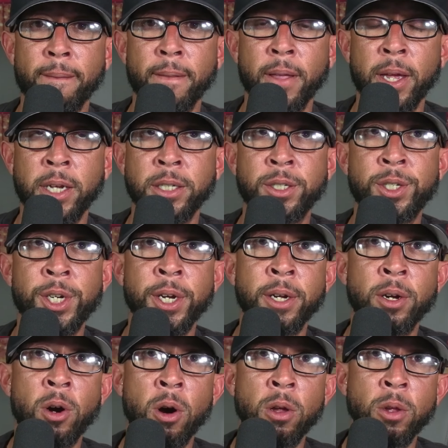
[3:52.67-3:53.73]

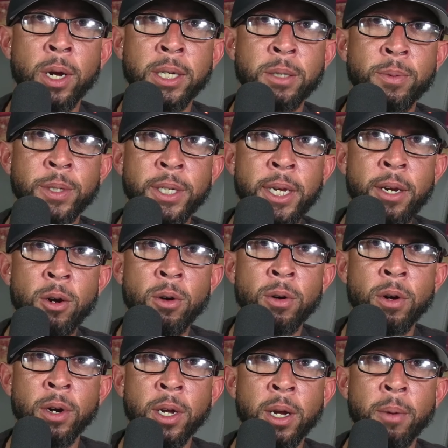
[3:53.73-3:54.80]
Giancarlo Esposito
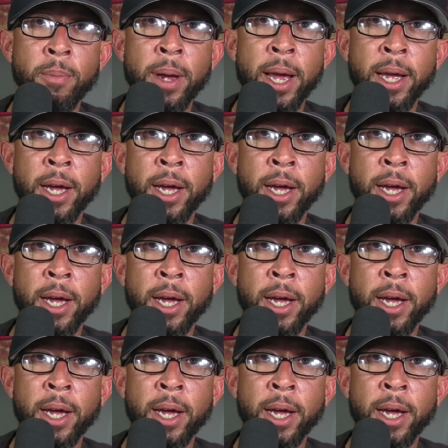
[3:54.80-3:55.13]
going to come back?